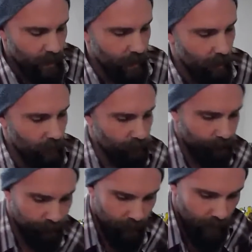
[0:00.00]
know,
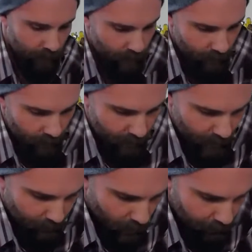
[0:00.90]

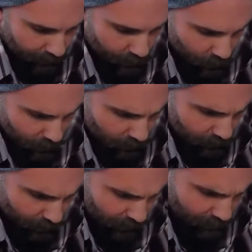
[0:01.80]
in a perfect world,
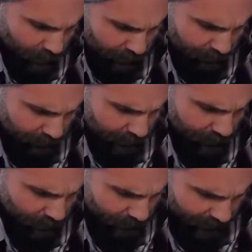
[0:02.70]
you've already put your
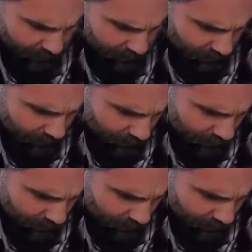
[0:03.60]
finish on this,